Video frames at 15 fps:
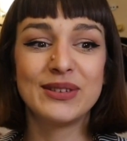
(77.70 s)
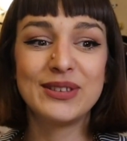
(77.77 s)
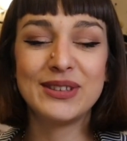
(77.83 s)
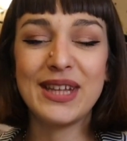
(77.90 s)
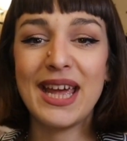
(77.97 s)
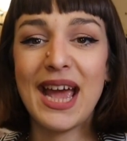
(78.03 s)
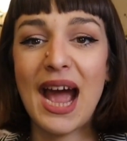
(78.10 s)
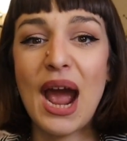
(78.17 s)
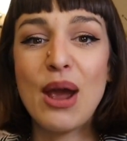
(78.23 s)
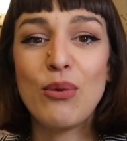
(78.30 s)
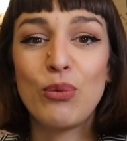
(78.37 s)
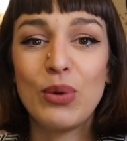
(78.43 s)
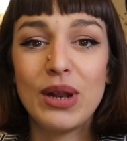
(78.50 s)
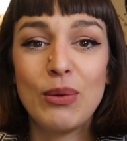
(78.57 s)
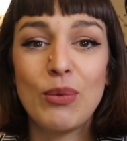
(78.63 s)
today I
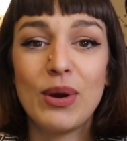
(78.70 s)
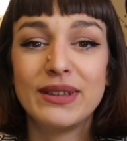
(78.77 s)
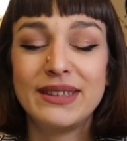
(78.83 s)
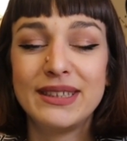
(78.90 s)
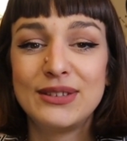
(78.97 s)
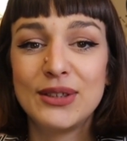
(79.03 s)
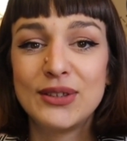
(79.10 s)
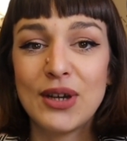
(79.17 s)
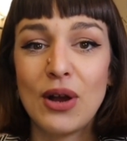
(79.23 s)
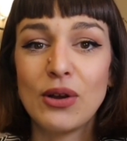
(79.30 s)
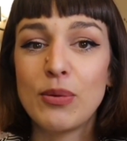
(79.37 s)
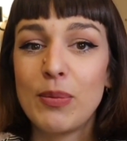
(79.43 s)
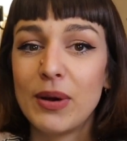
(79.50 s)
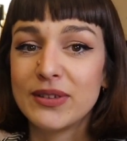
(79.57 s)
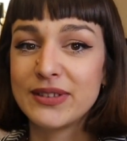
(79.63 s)
really wanted to talk
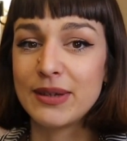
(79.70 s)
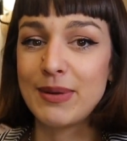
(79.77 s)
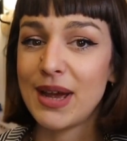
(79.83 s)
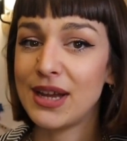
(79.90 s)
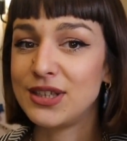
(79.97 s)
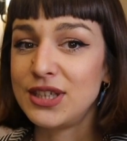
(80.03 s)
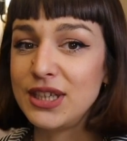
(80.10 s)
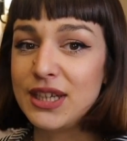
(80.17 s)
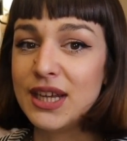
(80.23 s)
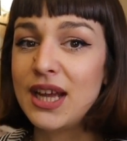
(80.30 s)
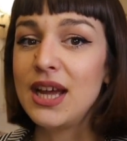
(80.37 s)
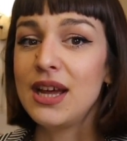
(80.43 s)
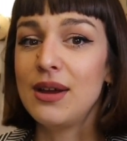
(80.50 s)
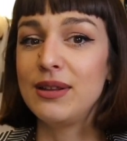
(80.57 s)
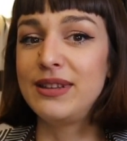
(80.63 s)
about some edgy
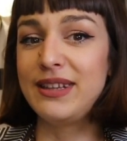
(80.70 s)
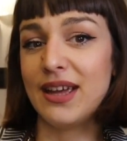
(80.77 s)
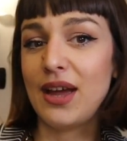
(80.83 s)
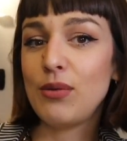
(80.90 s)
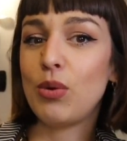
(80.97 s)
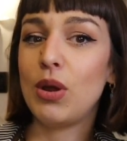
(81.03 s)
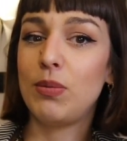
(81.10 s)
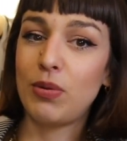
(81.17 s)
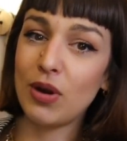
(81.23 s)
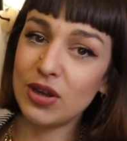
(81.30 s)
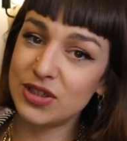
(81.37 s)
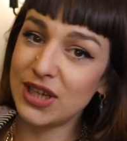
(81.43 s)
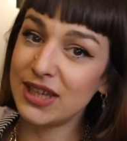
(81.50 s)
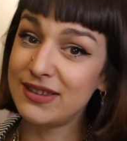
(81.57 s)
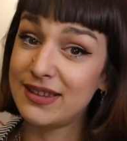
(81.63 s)
DIY
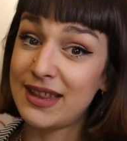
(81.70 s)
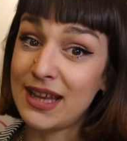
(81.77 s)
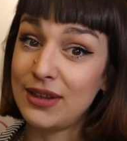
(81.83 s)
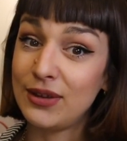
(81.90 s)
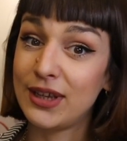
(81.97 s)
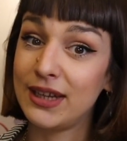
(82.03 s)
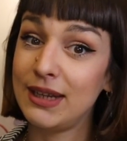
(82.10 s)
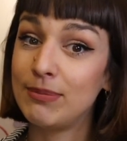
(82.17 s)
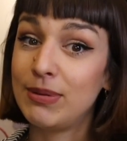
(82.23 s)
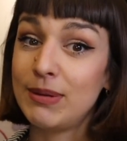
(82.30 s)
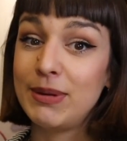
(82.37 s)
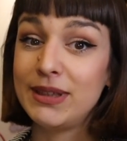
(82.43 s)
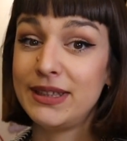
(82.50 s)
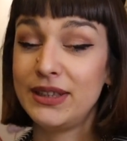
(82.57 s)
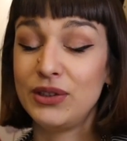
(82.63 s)
projects that you can
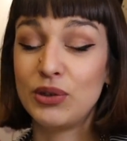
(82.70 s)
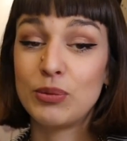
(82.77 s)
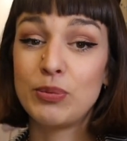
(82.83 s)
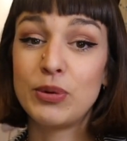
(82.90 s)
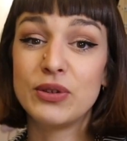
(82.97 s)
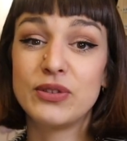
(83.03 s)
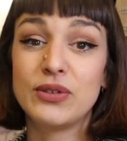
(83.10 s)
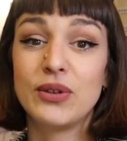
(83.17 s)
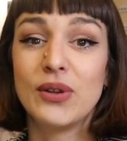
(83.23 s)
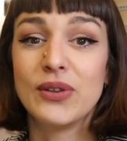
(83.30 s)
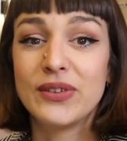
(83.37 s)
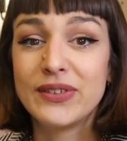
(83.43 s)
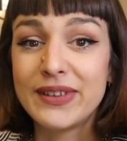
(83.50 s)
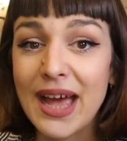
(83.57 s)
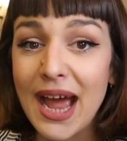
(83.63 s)
implement in your personal
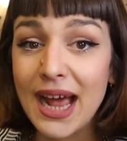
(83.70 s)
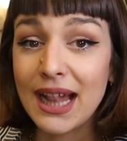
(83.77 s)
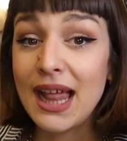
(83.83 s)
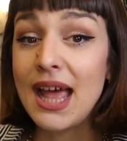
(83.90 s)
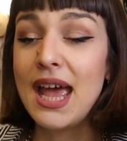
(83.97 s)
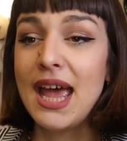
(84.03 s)
style.